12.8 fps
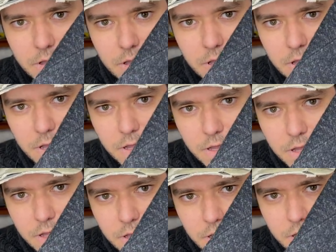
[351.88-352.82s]

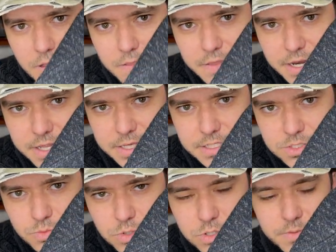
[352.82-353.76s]
Uh, that is
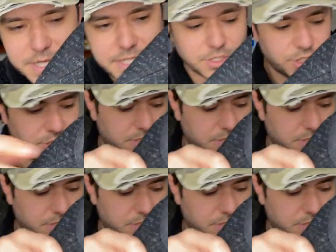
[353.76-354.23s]
Woolrich.